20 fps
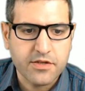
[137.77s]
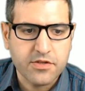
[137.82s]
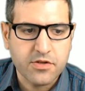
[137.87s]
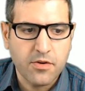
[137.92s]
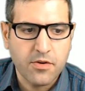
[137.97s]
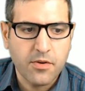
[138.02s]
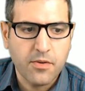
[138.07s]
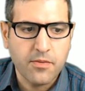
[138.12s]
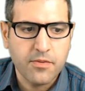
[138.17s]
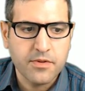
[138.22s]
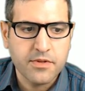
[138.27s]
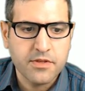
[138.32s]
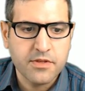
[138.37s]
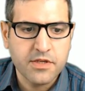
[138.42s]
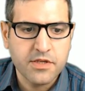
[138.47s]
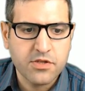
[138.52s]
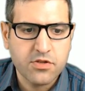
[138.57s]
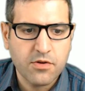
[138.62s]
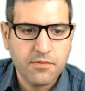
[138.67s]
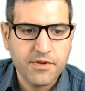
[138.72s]
So
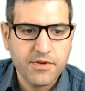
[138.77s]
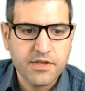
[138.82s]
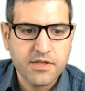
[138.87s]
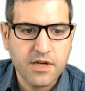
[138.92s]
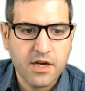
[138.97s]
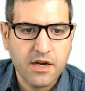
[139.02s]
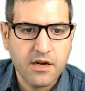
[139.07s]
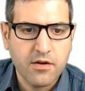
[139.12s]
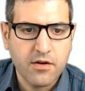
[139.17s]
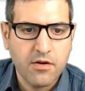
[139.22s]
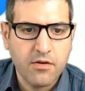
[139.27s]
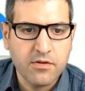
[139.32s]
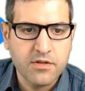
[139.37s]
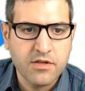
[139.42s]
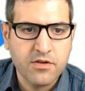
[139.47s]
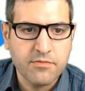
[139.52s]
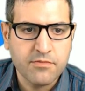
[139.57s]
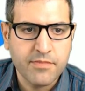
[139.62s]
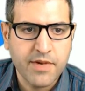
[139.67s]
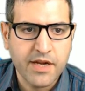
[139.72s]
these topics are only
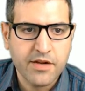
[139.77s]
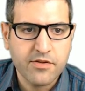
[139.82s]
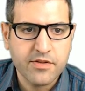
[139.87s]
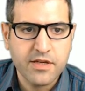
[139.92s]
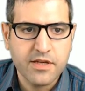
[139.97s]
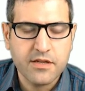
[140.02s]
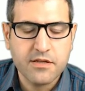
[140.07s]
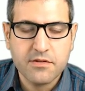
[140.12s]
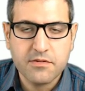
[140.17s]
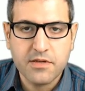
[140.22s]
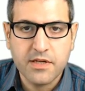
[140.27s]
on Microtech.